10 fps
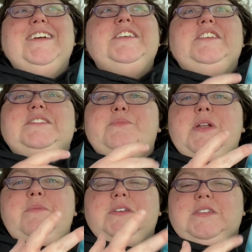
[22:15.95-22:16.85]
It's
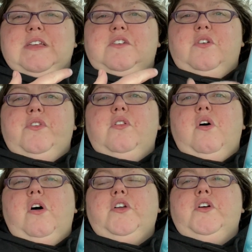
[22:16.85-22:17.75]
pretty much like you're the
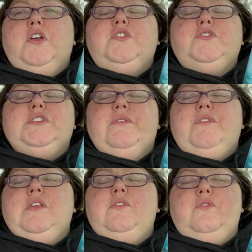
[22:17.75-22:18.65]
lawyer, and you're
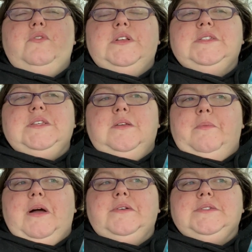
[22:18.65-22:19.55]
sifting through these
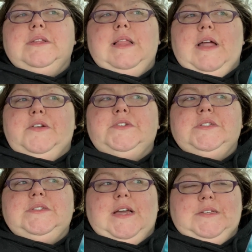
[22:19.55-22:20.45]
emails, letters,
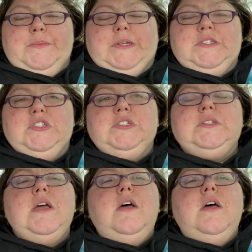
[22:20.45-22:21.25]
and text messages.